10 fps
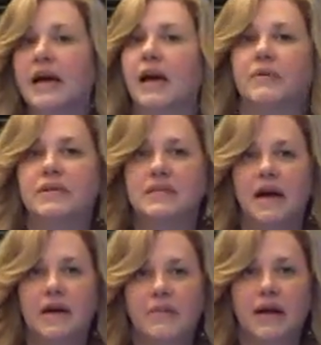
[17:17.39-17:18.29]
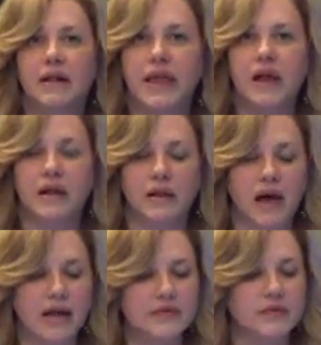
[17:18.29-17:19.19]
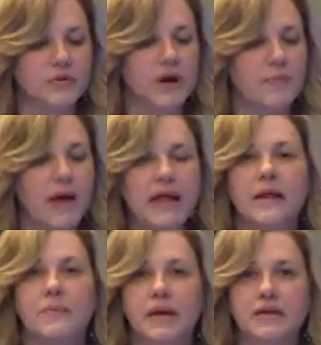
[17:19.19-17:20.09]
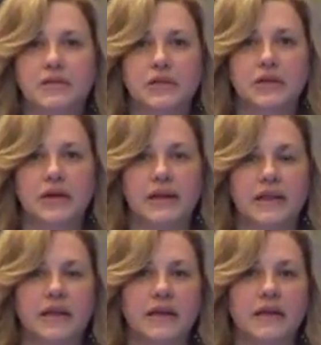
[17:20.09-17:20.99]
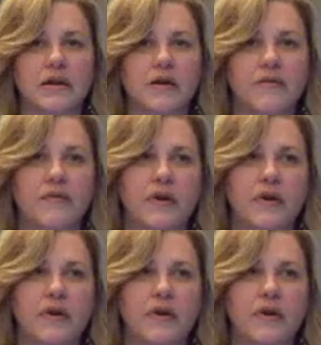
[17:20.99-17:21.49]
And we didn't talk about that a lot, so I painted a picture at the end of